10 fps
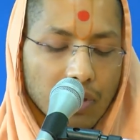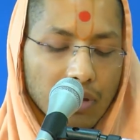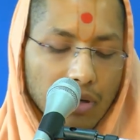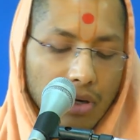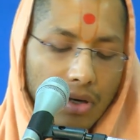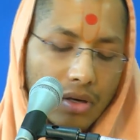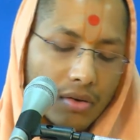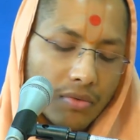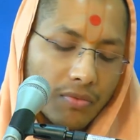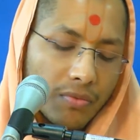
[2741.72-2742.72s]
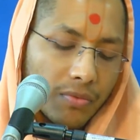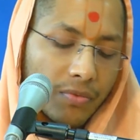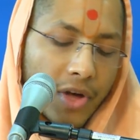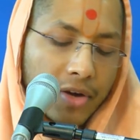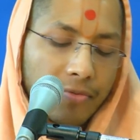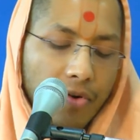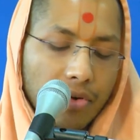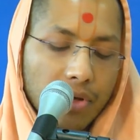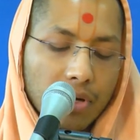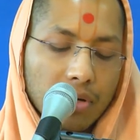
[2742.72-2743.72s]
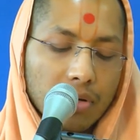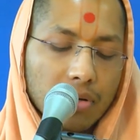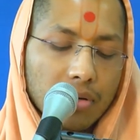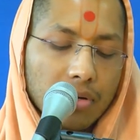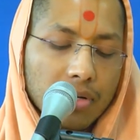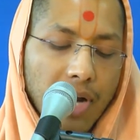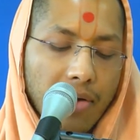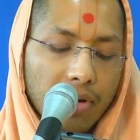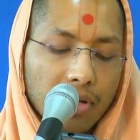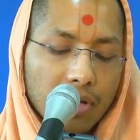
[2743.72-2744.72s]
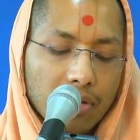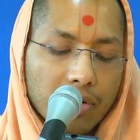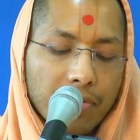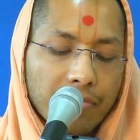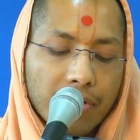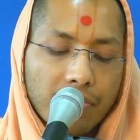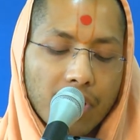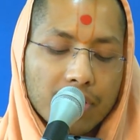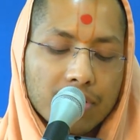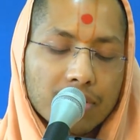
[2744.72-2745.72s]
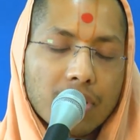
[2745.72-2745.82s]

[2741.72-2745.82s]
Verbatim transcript: he went for the traveling in the different villages